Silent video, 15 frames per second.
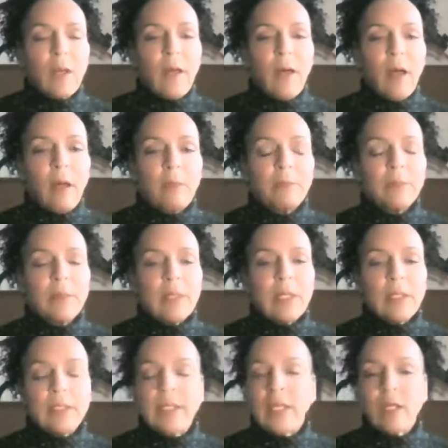
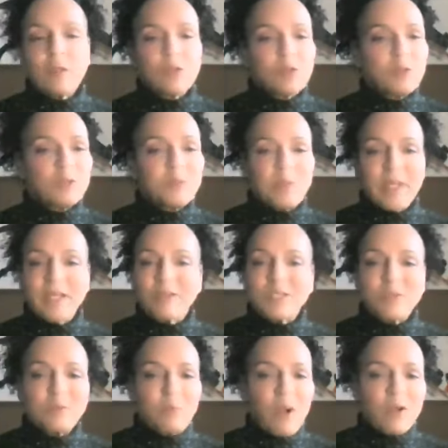Again, speaking of
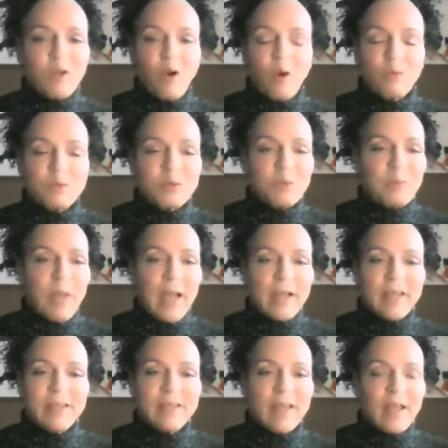smart homes, we're
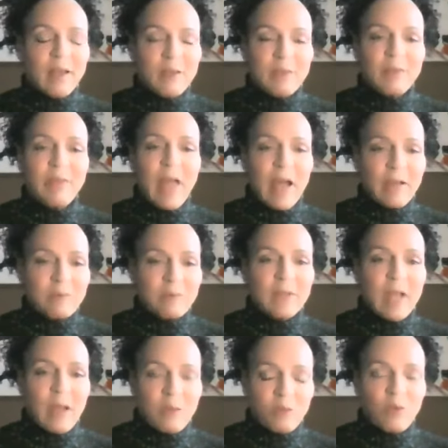back in
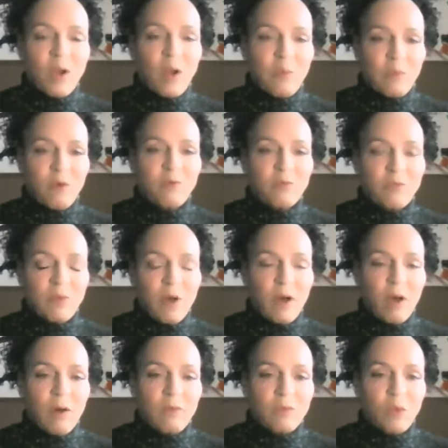that realm
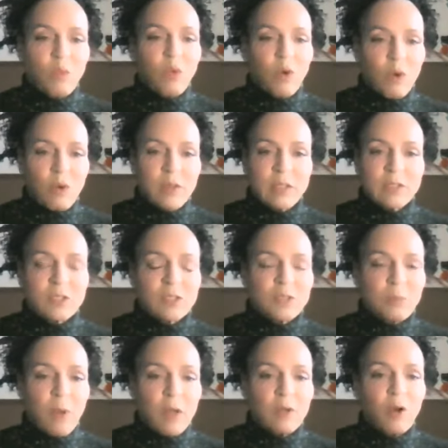of the world. It's a
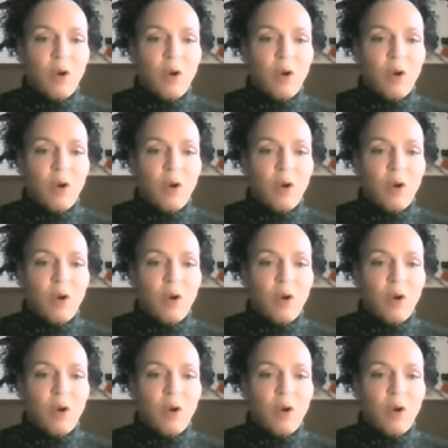smart